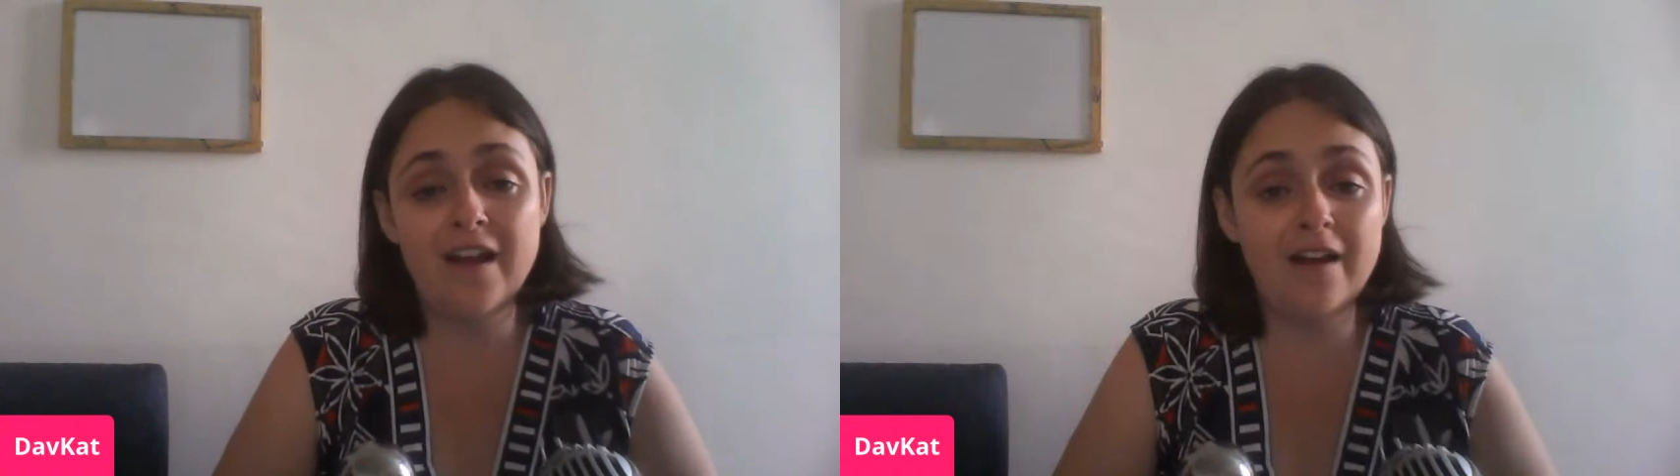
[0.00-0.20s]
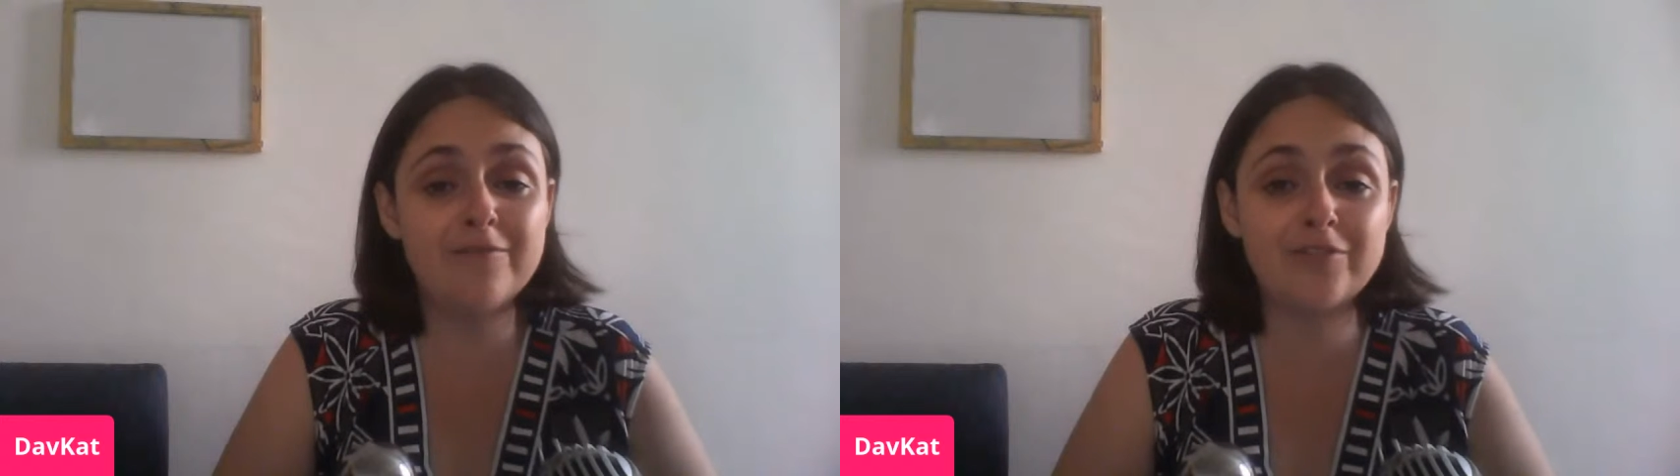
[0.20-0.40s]

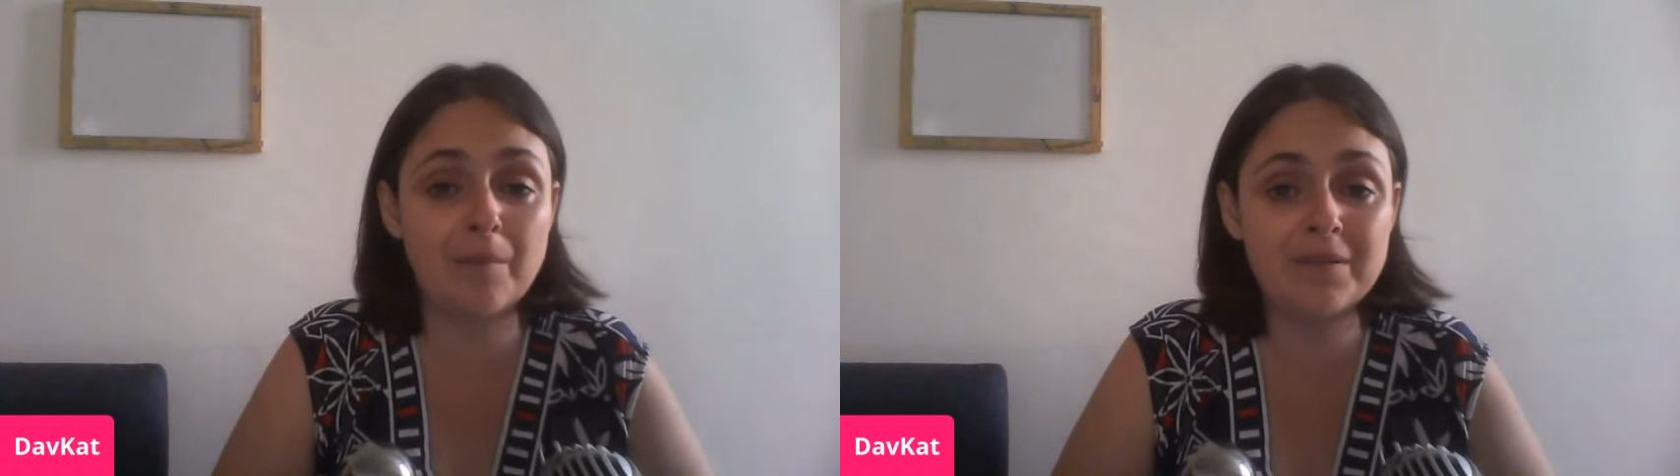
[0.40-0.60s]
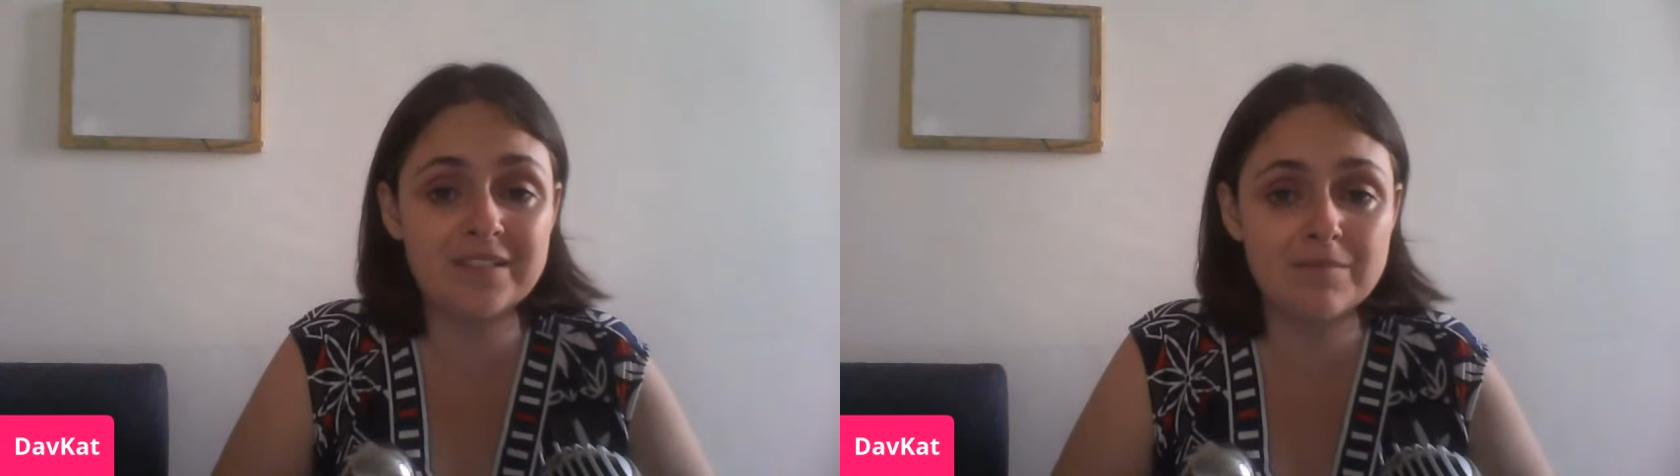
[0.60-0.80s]

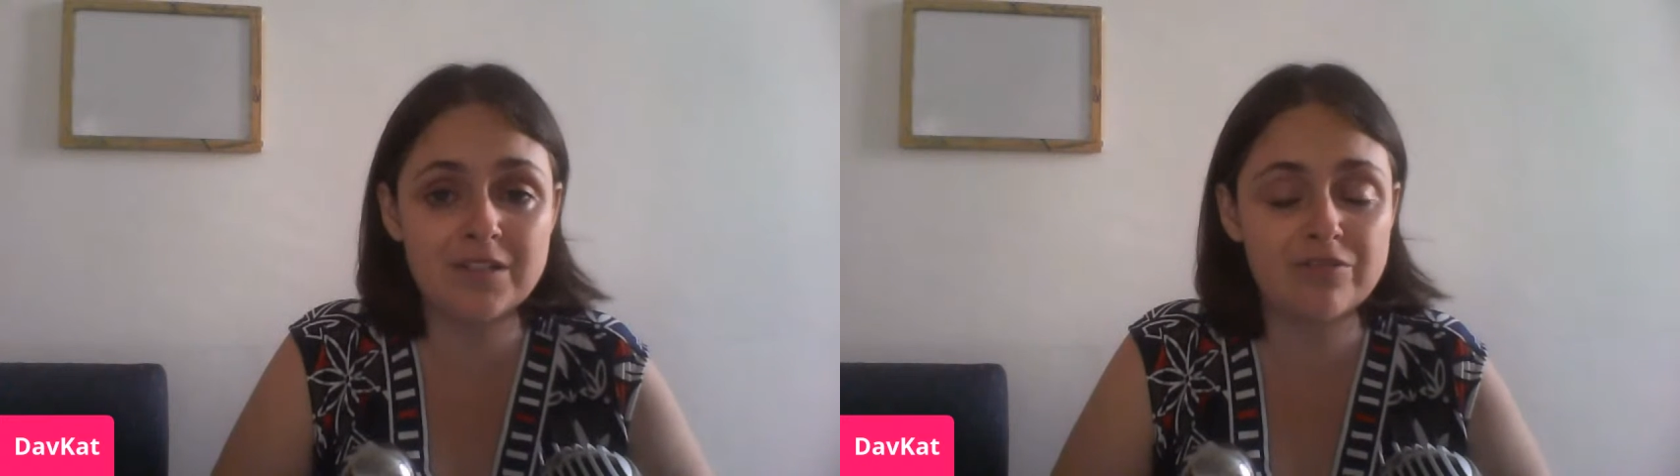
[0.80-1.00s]
Trumpism and